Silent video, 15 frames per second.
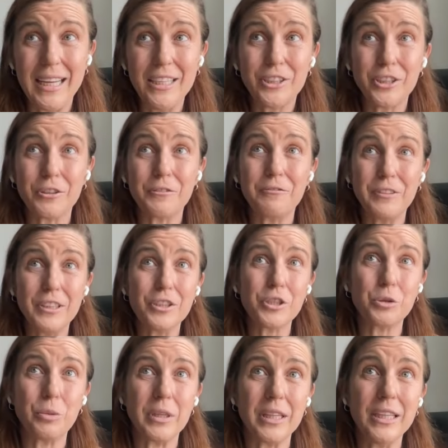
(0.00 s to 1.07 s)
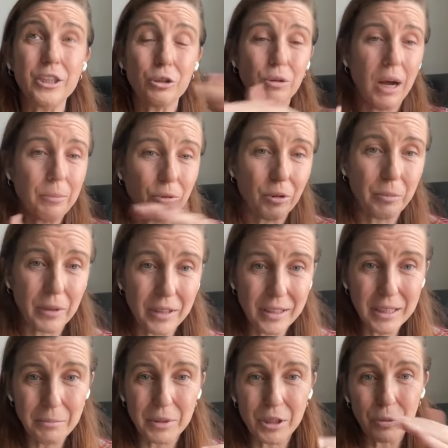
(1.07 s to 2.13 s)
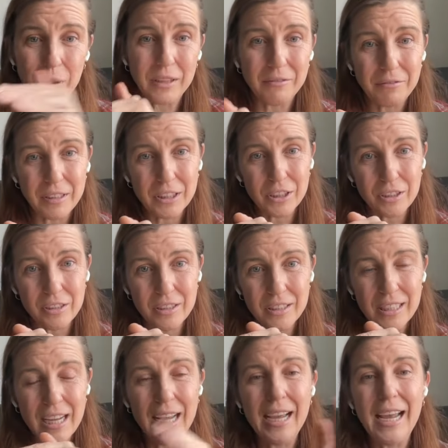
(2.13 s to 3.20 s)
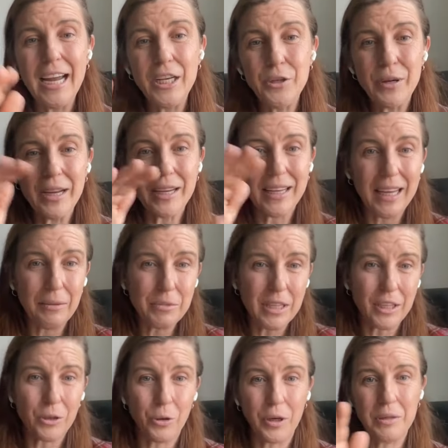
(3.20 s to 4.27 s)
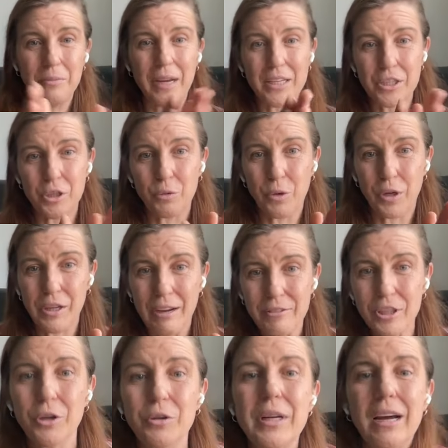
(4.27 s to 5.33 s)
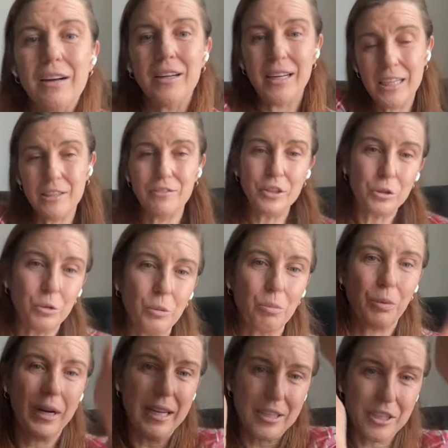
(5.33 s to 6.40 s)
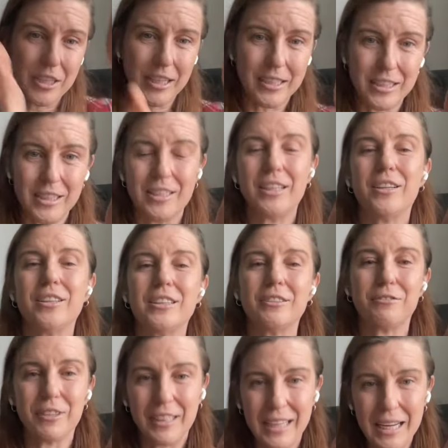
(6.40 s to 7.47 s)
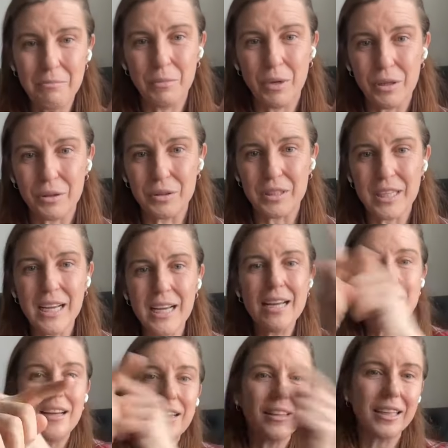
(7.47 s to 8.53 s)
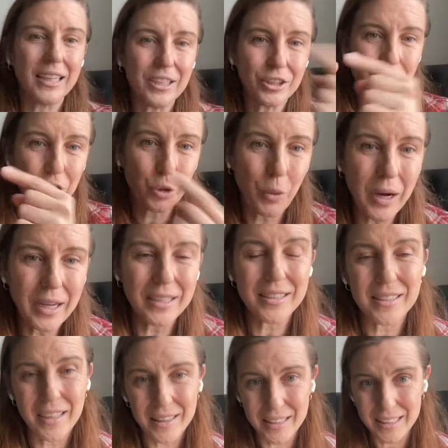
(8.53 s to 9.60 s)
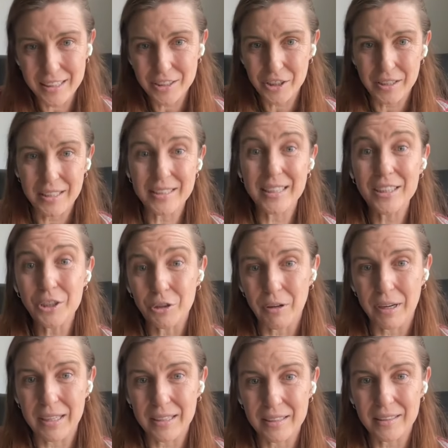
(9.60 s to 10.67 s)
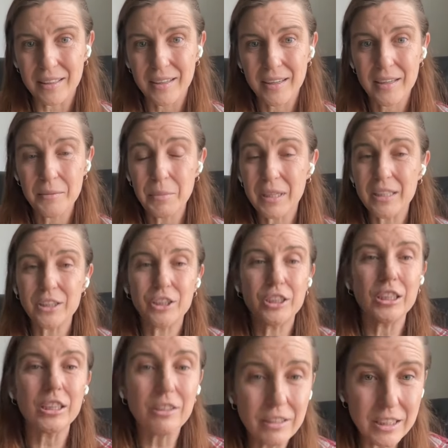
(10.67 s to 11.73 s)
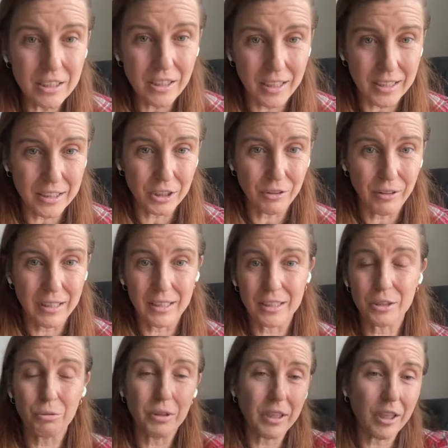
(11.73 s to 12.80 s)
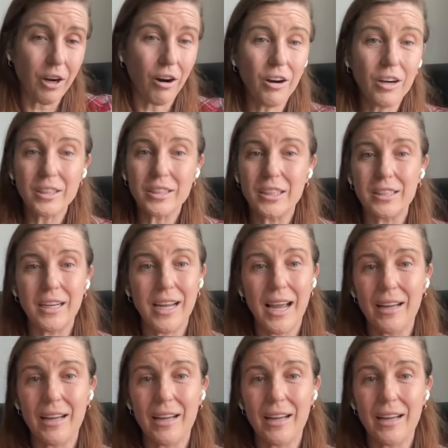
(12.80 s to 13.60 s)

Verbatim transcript: interferes with interoperability between features. And you get games like Coin Master where you have to go down an individual branch into their different game modes. Nothing intertwines, nothing in- is integrated. Because Jira is not integrated, it's really hard to